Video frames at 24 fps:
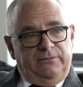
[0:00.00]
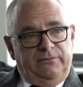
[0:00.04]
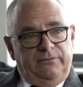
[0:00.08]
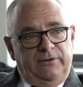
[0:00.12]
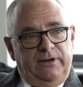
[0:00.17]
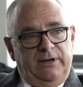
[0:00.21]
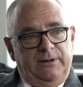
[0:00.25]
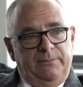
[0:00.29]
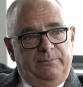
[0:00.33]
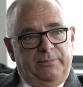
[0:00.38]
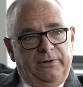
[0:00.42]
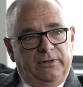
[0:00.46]

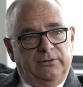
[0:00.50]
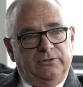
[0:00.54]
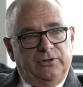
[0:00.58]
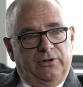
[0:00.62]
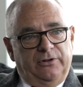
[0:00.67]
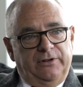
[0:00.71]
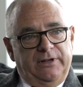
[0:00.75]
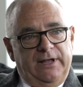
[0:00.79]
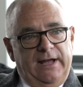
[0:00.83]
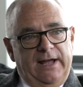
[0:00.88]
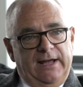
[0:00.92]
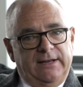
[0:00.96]
really built
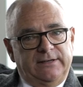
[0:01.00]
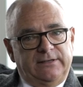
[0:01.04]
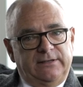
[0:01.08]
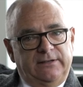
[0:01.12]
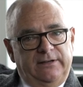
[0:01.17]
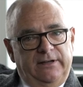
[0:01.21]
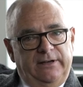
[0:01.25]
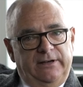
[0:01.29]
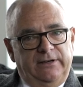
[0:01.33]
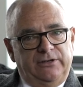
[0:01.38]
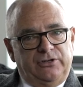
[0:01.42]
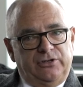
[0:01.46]
on that,
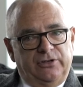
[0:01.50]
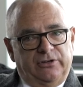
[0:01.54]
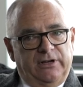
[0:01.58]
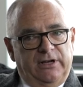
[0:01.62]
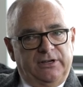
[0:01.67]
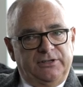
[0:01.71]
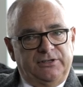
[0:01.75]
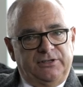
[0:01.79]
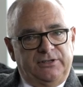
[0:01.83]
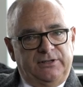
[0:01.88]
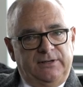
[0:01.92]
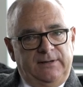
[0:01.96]
and it took
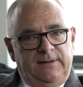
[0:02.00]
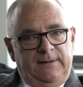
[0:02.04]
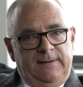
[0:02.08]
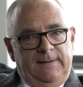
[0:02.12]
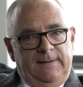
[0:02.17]
us